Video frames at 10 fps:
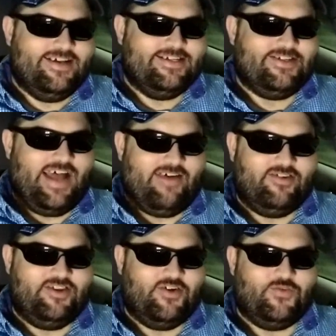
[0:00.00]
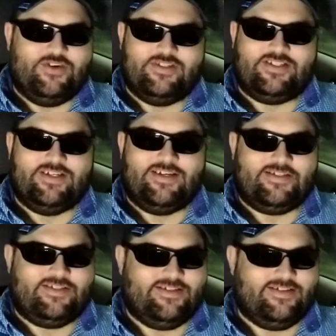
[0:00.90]
so I haven't done one
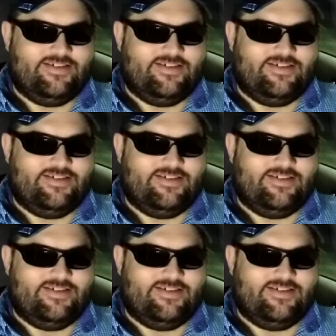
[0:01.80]
since.